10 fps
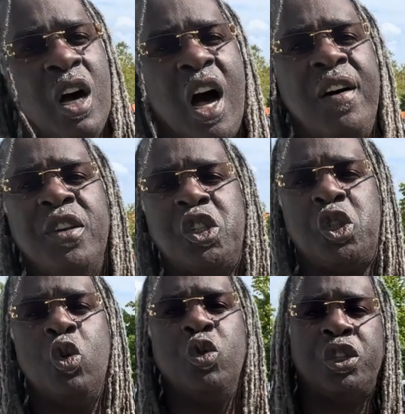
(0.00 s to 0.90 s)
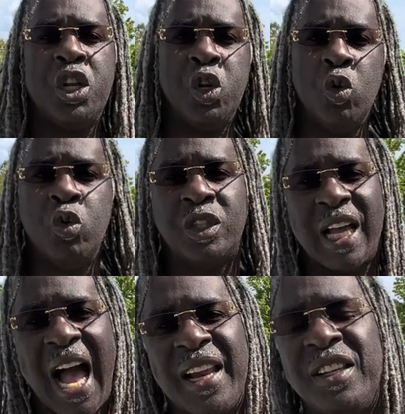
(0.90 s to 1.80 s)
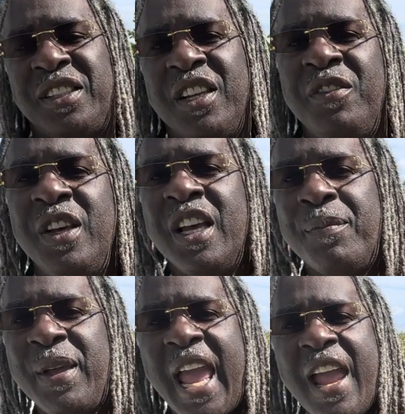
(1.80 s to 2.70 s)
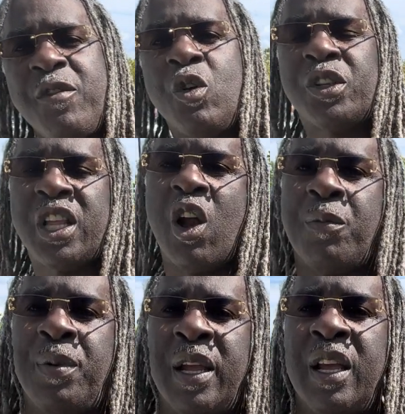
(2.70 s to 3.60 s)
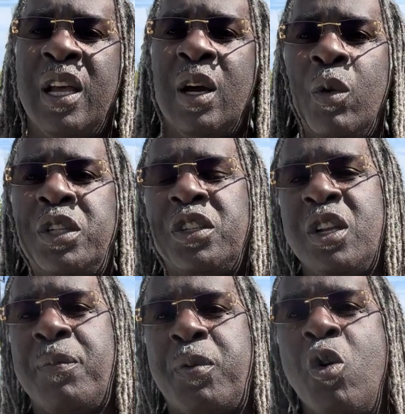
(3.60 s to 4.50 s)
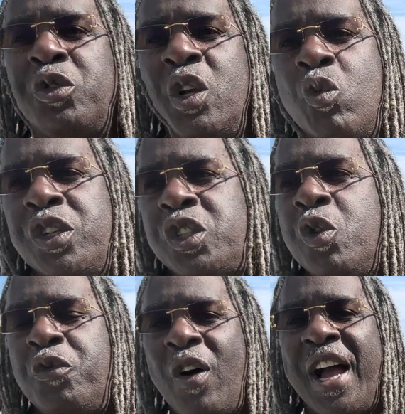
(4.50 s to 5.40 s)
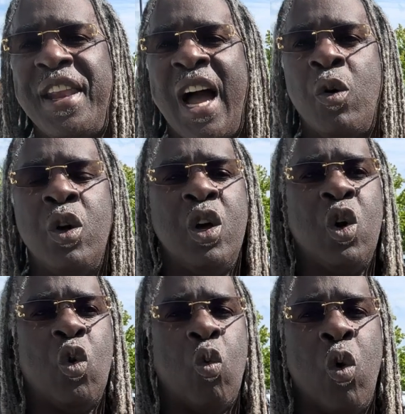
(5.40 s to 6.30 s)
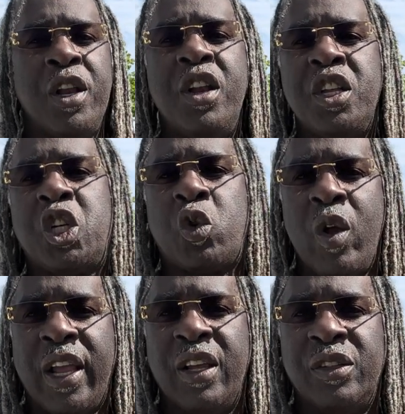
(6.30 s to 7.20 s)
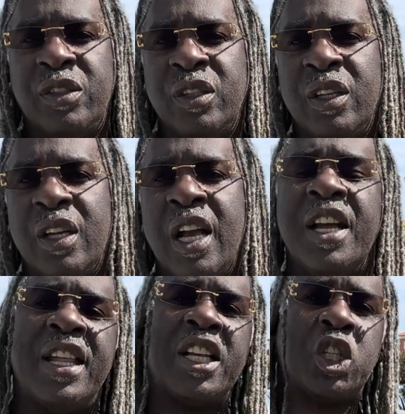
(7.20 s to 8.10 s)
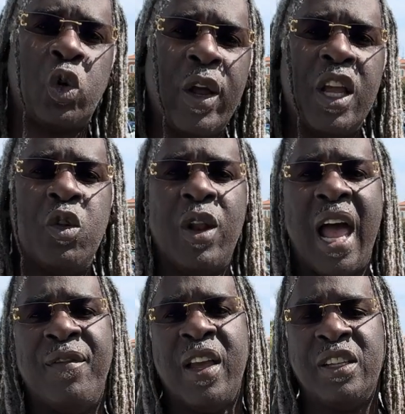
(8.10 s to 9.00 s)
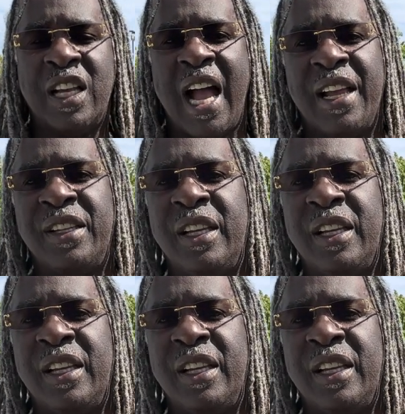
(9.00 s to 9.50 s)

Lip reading: Others choose to use cognitive behavioral therapy, which is an approach in which you find out what are the triggers that trigger you to have anxiety.